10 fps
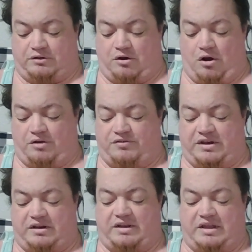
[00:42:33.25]
feel
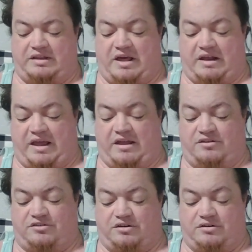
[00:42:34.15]
confident in that
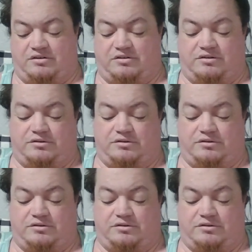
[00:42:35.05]
agent.